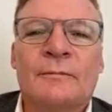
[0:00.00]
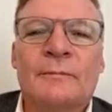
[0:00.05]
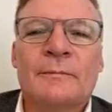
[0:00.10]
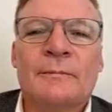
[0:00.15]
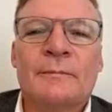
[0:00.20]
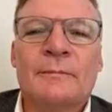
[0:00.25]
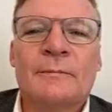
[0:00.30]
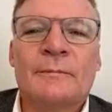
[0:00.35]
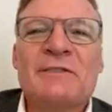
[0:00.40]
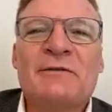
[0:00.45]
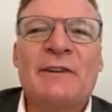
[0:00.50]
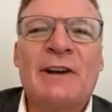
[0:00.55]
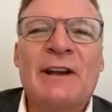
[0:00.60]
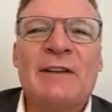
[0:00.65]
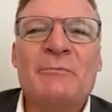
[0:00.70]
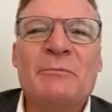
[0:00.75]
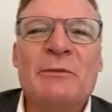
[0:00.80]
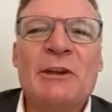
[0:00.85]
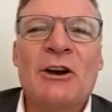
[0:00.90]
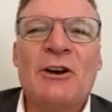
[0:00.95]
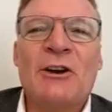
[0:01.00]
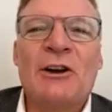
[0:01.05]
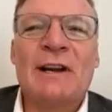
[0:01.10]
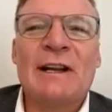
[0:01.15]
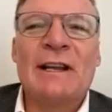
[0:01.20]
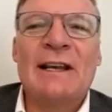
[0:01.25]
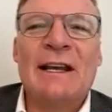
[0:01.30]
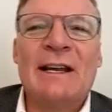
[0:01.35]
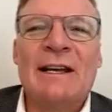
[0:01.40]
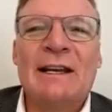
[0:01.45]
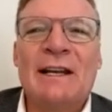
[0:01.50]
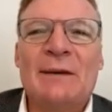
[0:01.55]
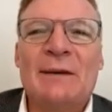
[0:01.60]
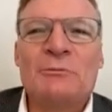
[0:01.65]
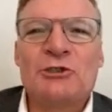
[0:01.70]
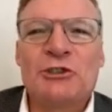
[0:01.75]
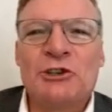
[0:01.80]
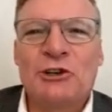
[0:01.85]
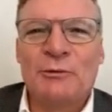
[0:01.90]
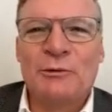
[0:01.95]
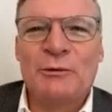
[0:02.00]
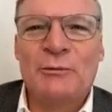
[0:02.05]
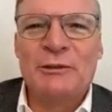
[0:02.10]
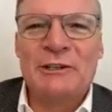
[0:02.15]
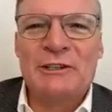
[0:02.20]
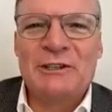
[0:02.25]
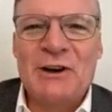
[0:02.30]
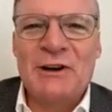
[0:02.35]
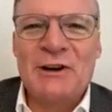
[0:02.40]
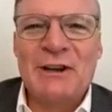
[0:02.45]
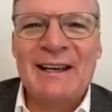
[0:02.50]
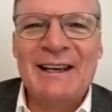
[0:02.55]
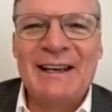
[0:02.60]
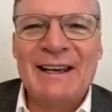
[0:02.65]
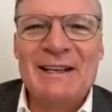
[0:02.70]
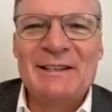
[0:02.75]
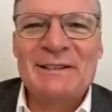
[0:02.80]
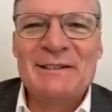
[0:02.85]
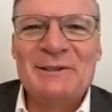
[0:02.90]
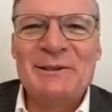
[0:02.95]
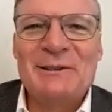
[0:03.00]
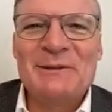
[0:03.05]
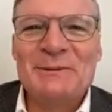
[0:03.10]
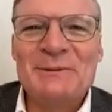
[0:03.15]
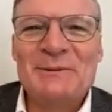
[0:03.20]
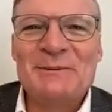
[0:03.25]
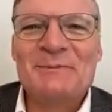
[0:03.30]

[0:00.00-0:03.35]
Yeah, well, thanks for having me on again. I'm sure we'll be talking again soon.